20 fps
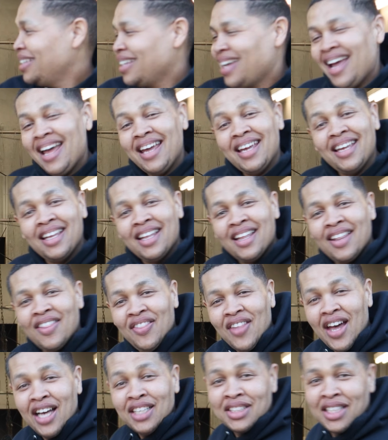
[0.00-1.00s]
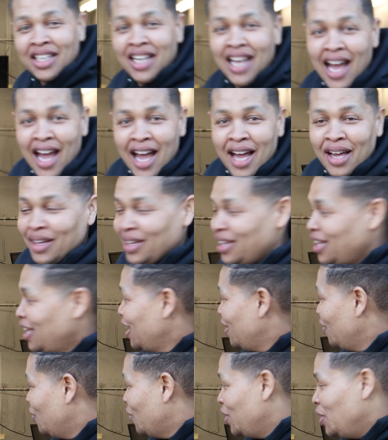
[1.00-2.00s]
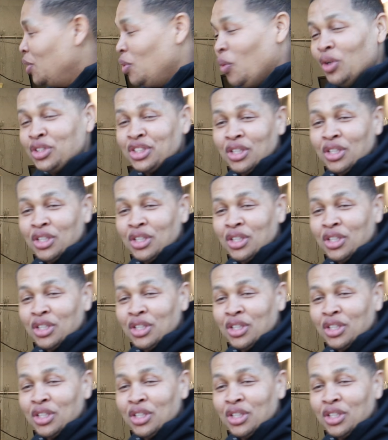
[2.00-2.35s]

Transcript: Hey, that's the guy. When you want